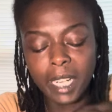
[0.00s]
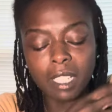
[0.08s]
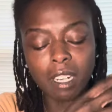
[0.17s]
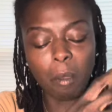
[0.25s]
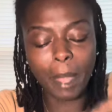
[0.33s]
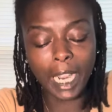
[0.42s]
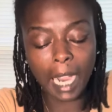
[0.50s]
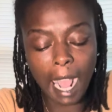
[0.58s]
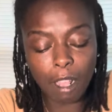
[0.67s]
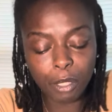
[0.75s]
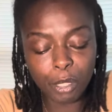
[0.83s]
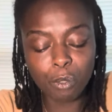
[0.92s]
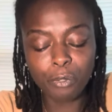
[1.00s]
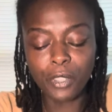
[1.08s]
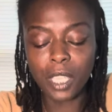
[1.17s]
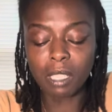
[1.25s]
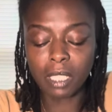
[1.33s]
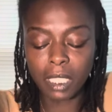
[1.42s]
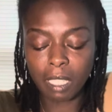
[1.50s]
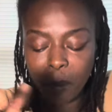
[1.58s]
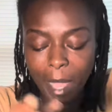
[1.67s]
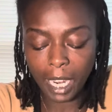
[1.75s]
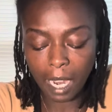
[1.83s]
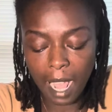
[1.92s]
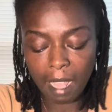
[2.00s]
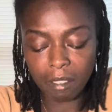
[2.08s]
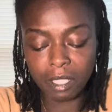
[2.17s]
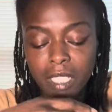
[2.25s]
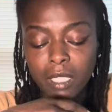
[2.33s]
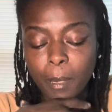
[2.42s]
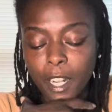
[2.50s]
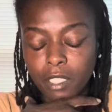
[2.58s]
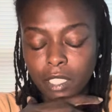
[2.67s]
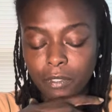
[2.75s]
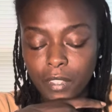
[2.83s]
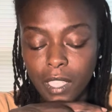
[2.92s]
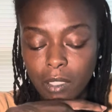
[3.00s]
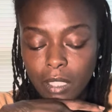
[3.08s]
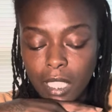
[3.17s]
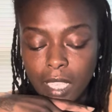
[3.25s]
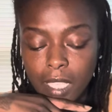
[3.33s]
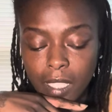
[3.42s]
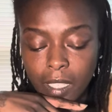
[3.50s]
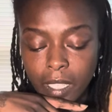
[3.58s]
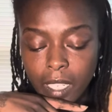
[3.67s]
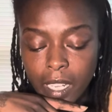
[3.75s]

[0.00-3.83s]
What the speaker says: It don't matter how you feel, it don't matter how this person feels either.